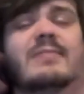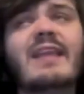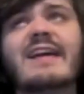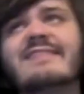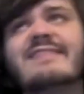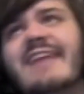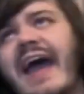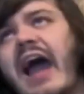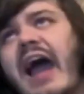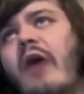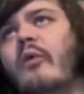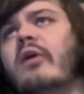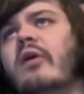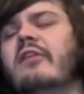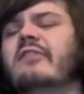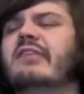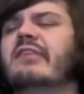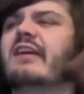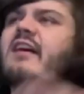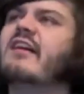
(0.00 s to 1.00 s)
a tower
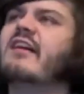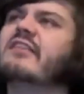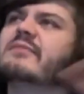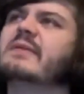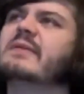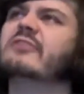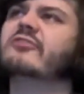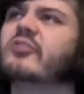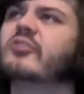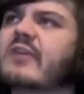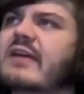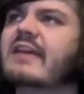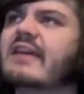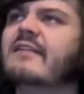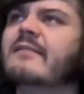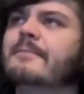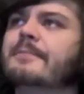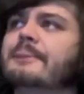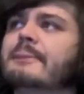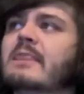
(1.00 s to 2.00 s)
or the cosmic
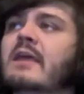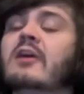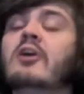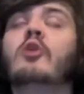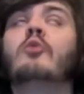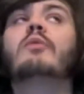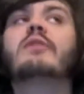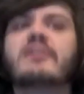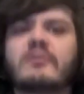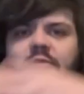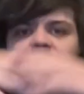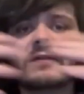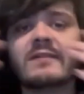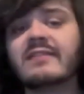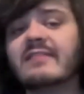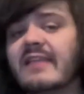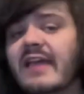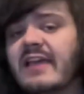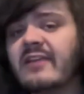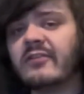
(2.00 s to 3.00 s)
tree where the world's
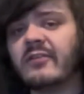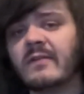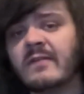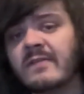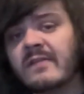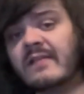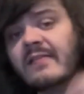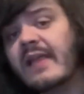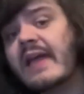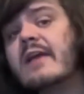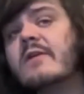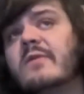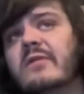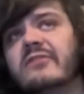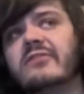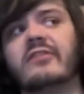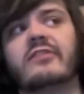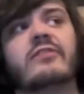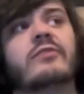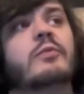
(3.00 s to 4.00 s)
nations and
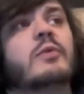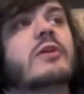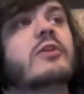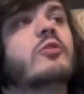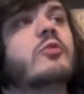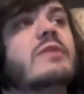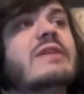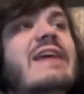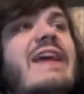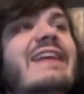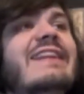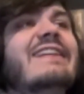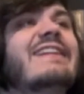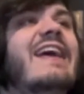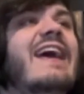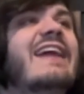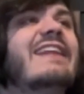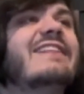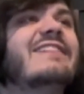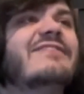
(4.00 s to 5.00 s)
languages were created
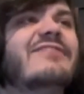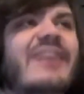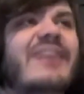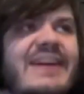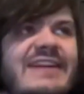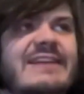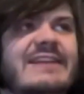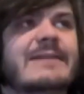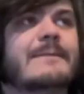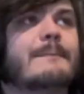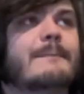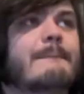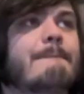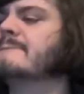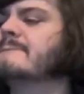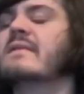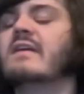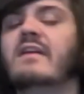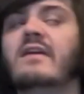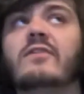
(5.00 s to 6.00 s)
and divided.
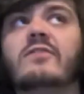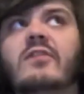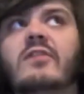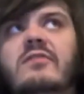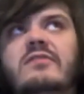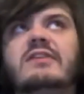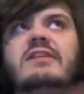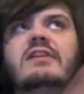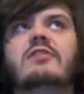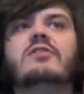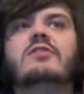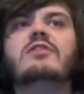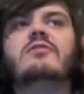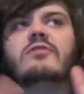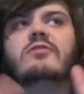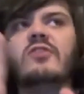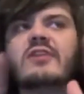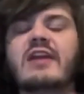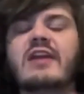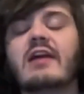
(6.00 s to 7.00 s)
So, you
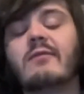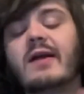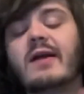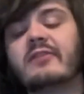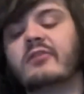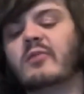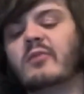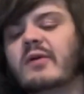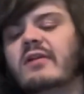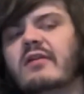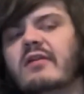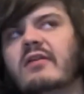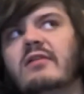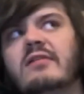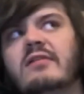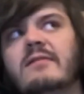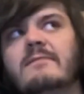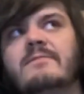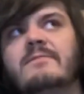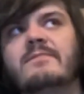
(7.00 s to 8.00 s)
look around the
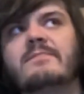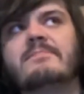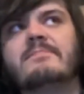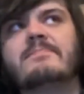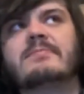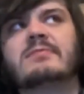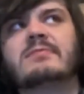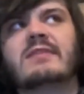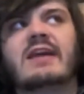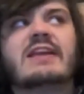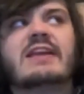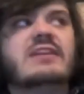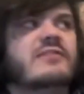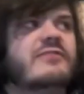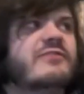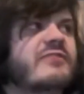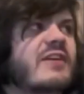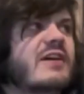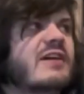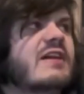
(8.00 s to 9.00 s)
world and you
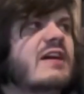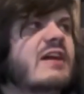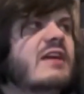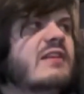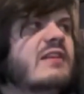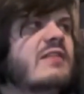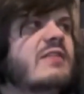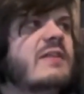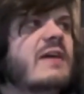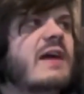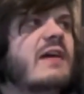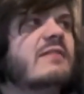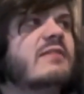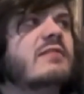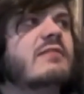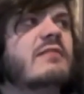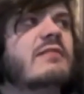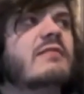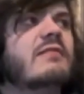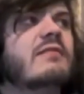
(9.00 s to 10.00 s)
find that
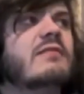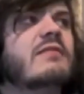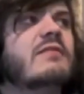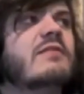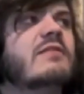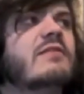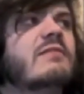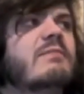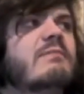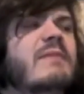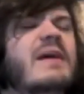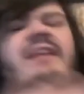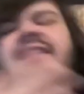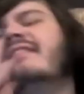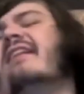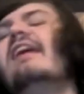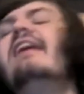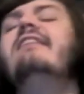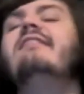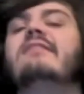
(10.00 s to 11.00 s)

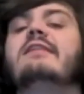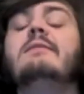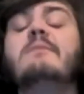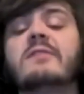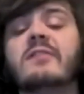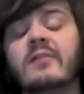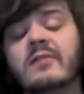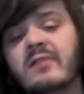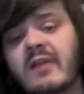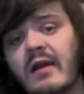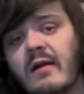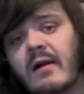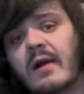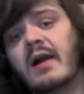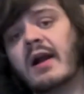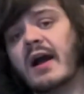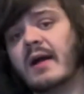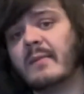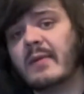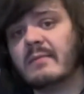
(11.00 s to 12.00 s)
mankind seems to share a
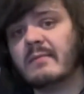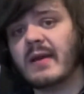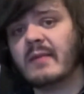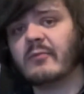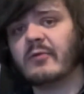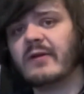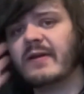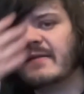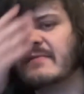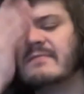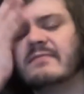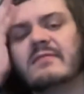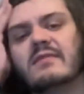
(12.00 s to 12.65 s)
common memory.